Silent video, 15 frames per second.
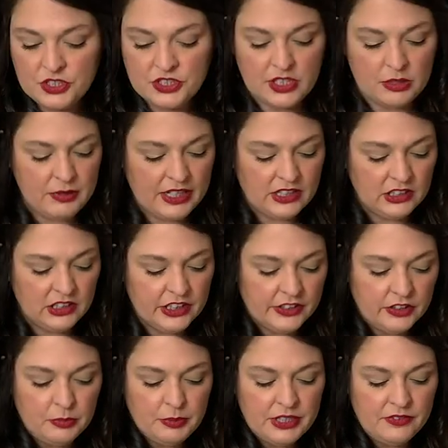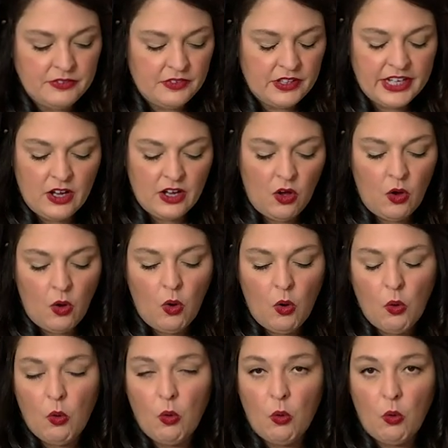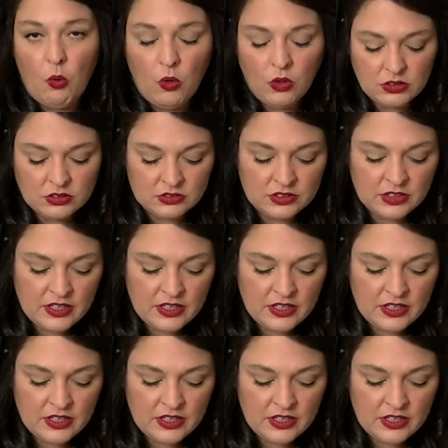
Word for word: I'm just gonna make a little bit of like a hole,